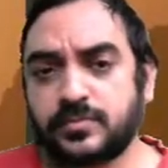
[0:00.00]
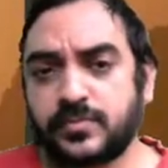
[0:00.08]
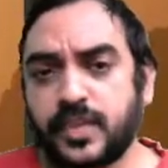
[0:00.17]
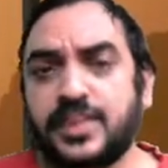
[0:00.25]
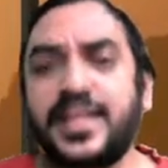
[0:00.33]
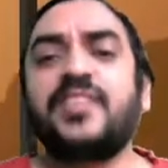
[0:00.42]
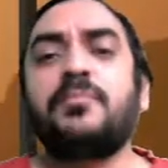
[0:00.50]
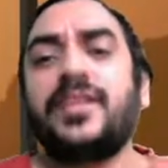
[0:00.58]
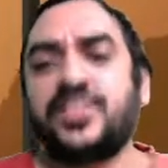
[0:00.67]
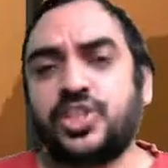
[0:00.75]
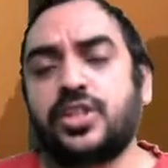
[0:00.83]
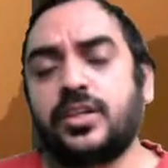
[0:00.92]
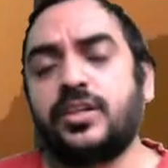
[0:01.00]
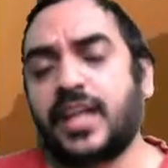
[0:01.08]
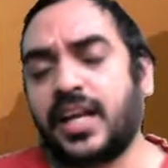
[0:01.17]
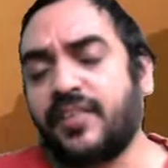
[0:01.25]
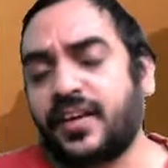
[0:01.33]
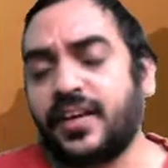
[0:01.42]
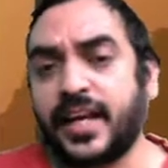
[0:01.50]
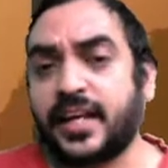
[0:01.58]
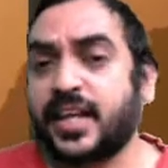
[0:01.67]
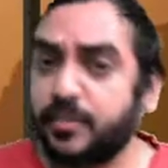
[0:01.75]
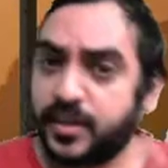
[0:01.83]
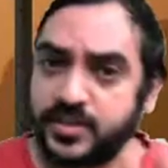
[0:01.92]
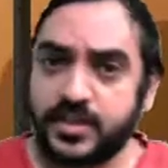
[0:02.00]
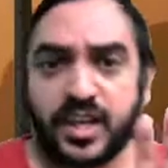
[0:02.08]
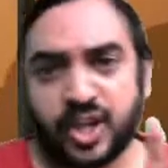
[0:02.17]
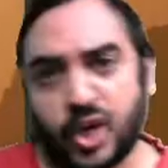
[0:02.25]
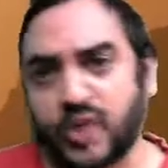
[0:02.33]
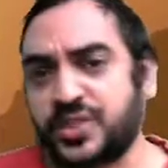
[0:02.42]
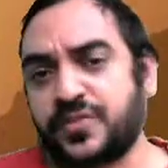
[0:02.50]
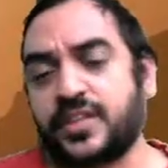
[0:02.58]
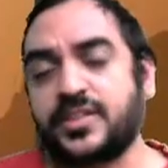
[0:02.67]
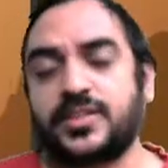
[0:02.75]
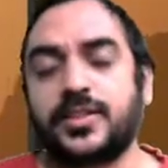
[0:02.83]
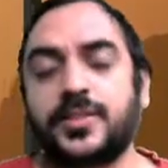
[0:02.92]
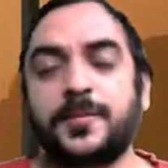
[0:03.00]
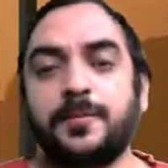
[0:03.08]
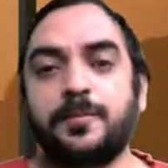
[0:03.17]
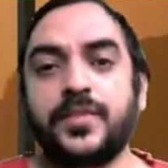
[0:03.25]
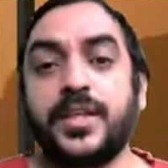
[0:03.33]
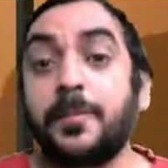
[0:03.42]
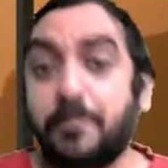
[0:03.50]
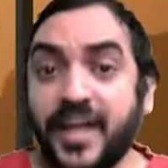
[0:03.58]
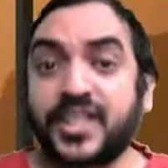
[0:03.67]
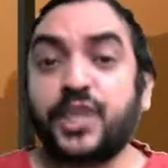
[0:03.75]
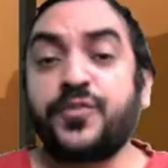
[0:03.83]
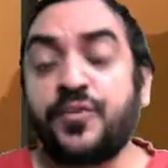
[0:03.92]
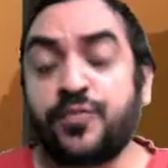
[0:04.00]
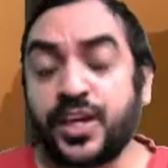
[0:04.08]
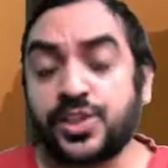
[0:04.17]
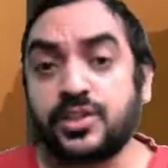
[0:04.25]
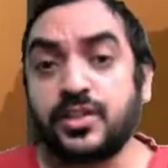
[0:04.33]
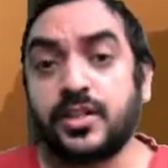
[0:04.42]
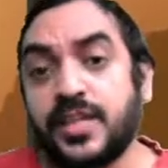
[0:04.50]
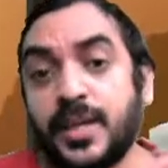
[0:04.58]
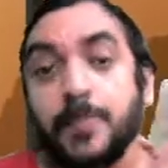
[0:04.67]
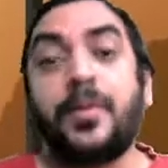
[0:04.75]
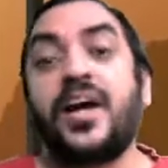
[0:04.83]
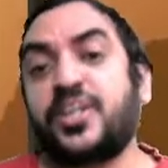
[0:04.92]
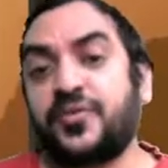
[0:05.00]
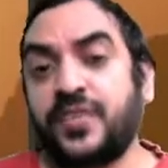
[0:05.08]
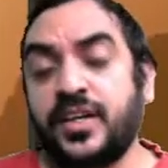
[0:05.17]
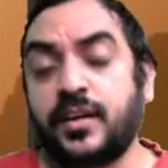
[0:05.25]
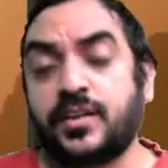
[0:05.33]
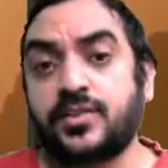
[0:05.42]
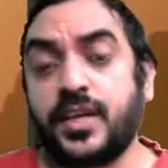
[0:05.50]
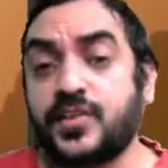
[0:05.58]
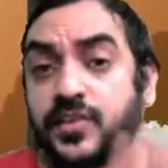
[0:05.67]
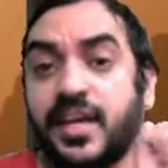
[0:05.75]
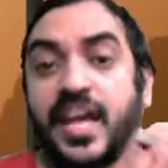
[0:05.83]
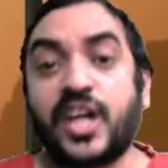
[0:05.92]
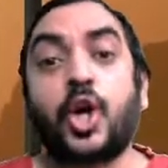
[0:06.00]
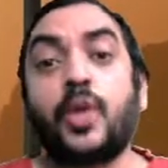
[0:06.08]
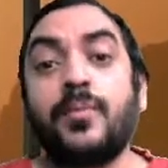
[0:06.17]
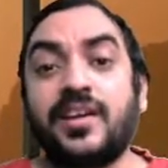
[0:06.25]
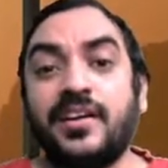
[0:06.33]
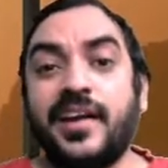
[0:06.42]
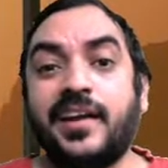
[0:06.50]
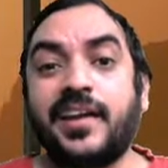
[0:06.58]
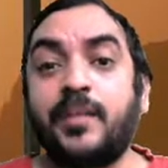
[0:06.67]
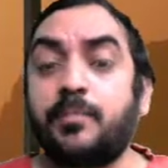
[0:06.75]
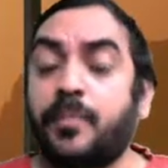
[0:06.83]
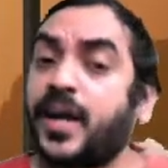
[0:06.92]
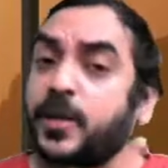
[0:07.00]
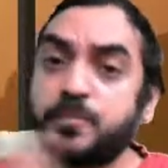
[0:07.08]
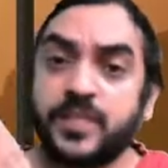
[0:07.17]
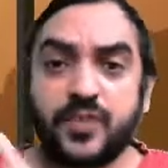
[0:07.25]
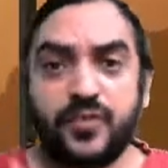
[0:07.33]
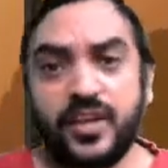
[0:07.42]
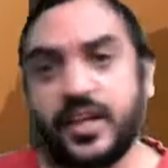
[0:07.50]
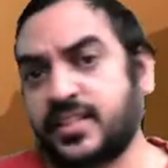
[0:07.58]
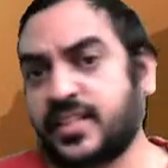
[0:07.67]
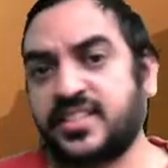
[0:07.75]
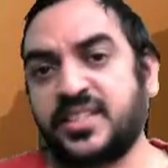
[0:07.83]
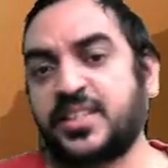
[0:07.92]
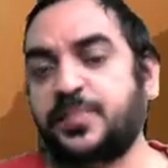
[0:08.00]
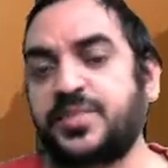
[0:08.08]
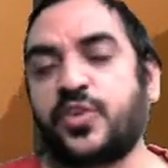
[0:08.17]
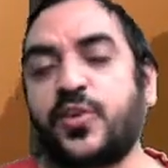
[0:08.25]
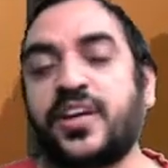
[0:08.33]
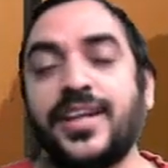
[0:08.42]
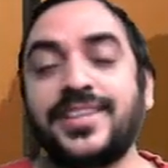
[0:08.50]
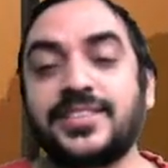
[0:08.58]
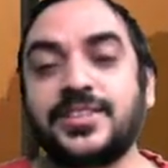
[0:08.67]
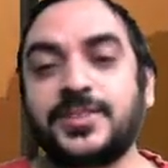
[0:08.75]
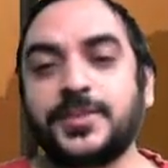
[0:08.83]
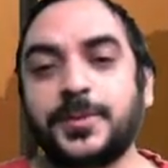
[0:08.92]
that much relevant data, but still a cause of concern. Impact of inflation, impact of interest rates, economical data impact, we'll discuss in subsequent days.